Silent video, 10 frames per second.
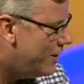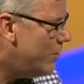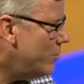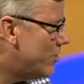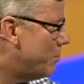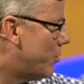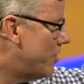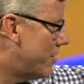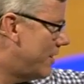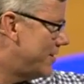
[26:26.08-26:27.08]
goes to put
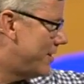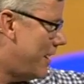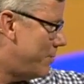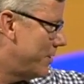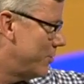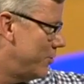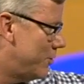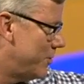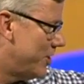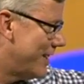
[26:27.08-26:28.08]
it on top of the
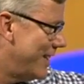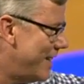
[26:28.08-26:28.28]
hoosmajiggy.